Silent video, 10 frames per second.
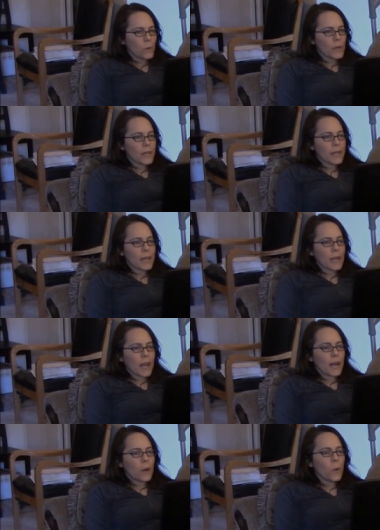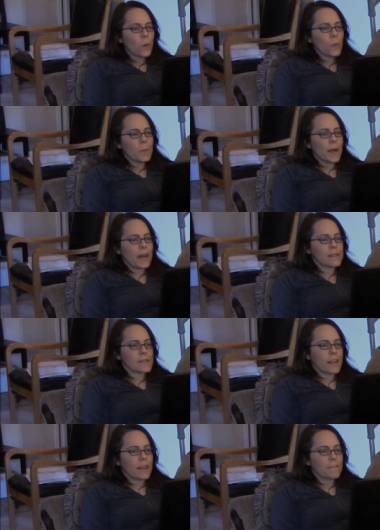Working at home
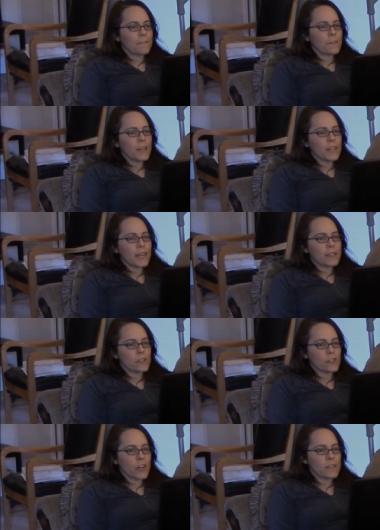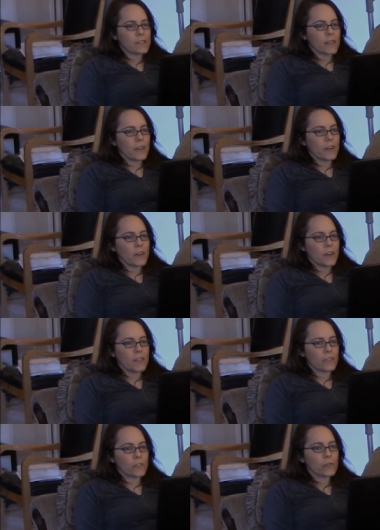as a freelance translator
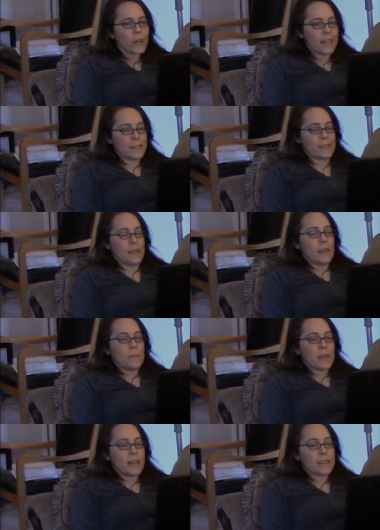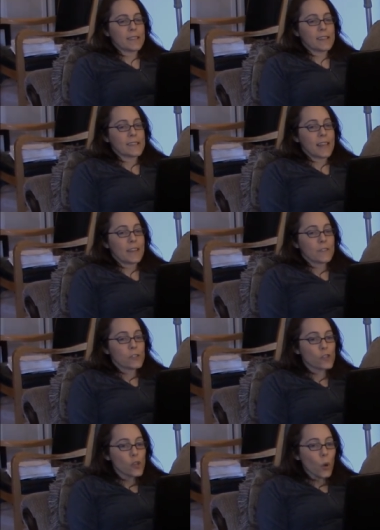is great, because I
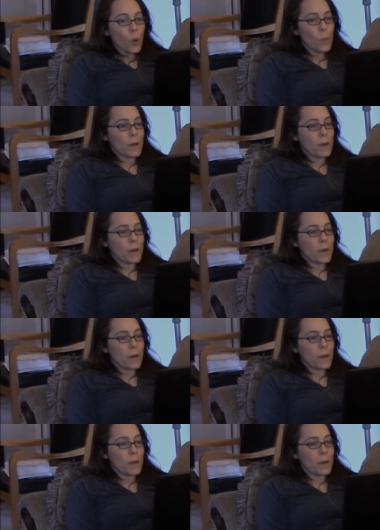saved so